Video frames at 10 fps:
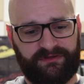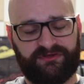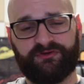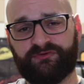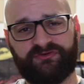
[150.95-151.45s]

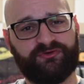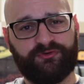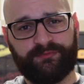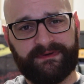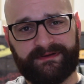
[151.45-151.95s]

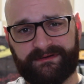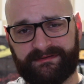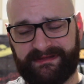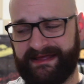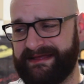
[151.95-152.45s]
YouTube
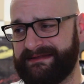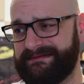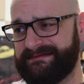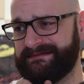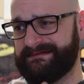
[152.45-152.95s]

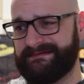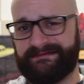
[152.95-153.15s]
land,